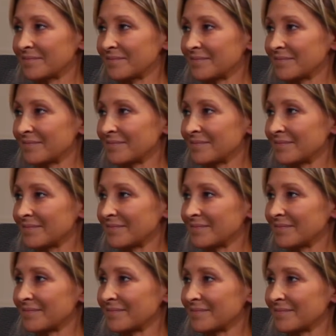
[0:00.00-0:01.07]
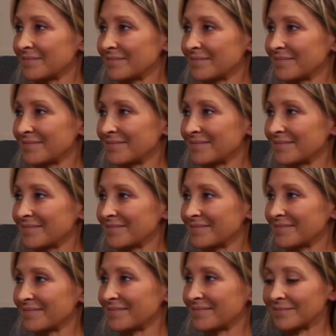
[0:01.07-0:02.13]

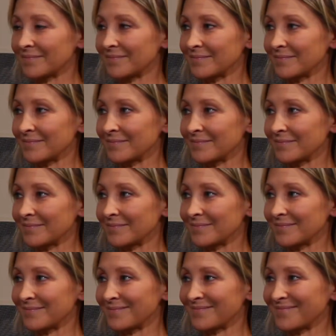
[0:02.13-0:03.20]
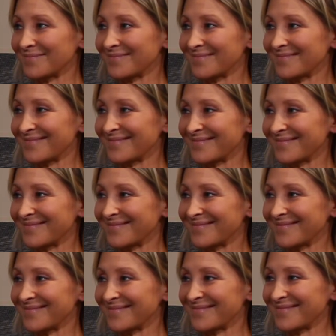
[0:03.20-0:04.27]

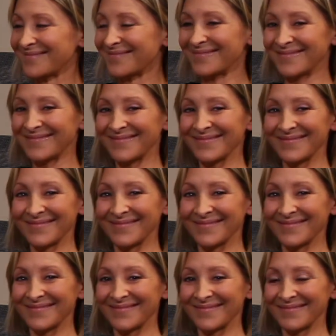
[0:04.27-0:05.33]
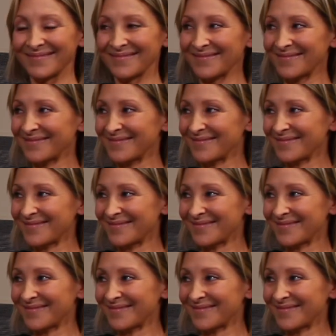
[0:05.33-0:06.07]
The person shown says nothing.